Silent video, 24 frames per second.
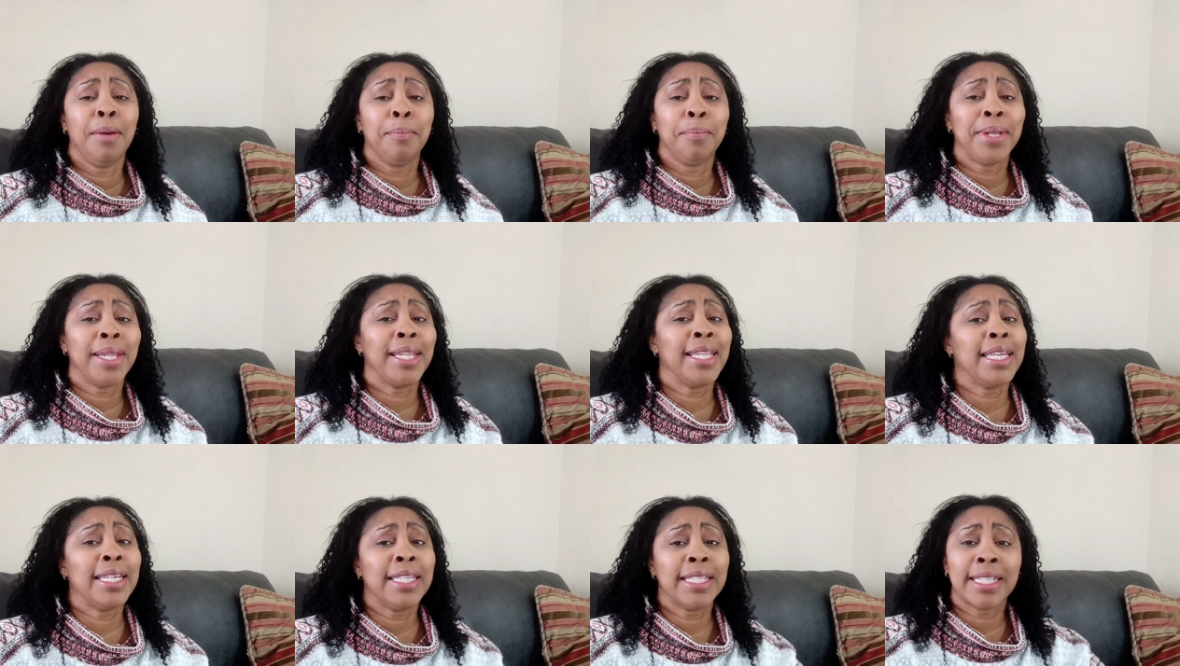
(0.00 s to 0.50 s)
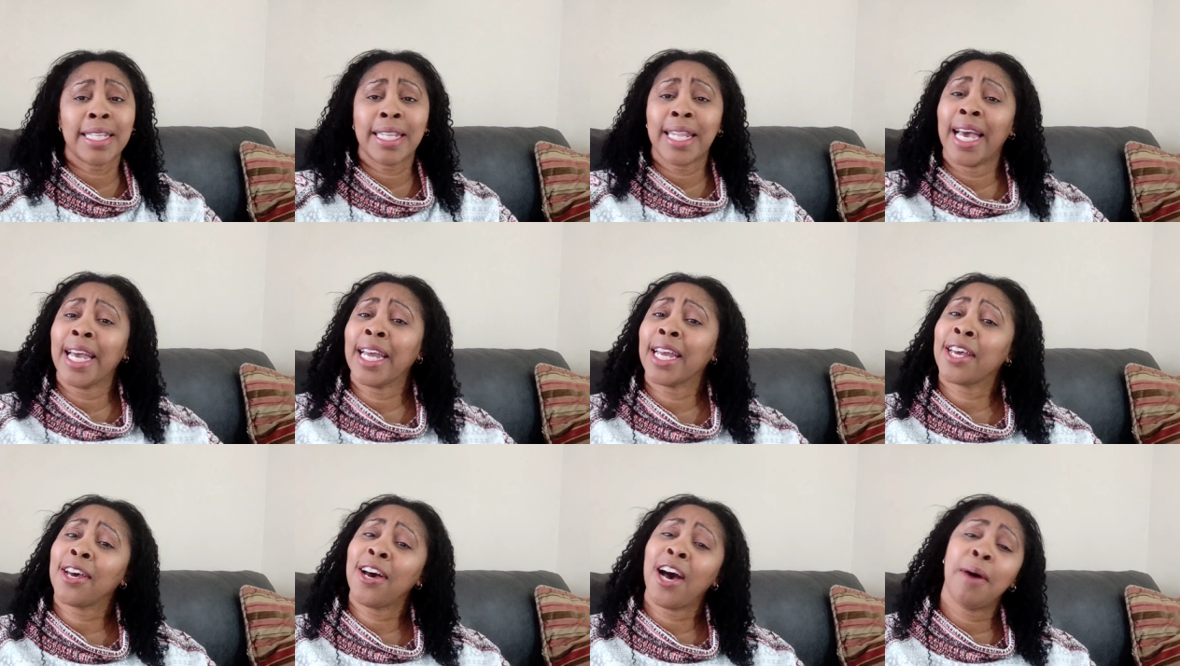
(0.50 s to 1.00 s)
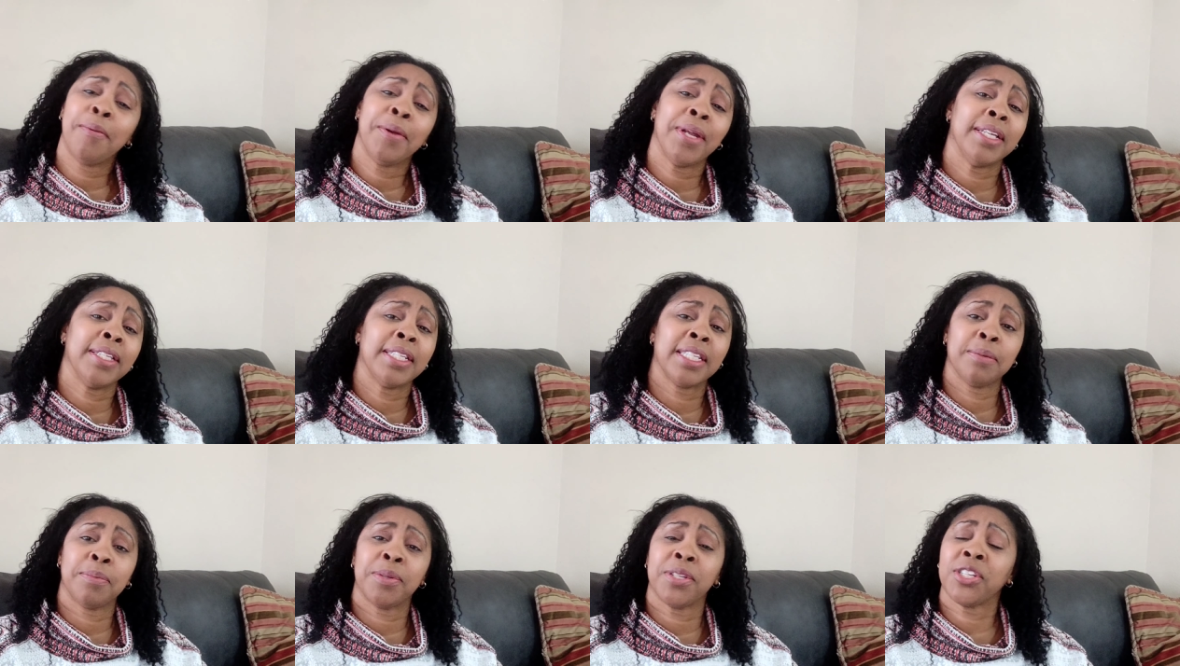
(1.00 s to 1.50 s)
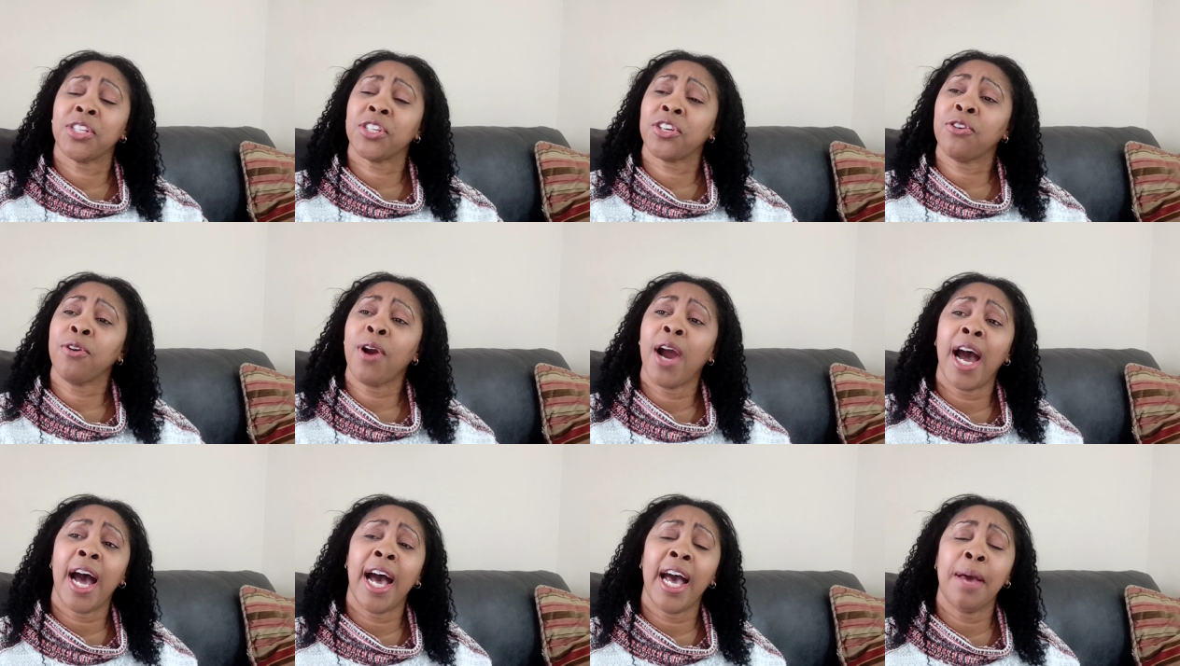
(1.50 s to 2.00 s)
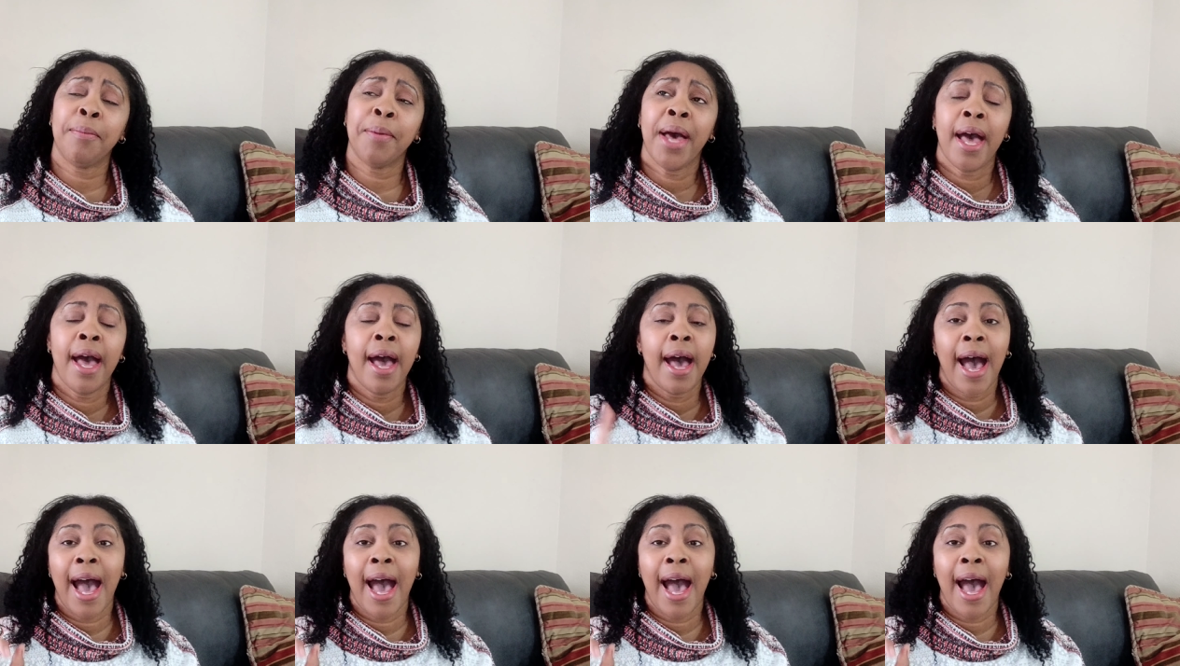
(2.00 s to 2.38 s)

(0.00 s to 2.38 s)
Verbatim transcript: Please like, comment, and subscribe.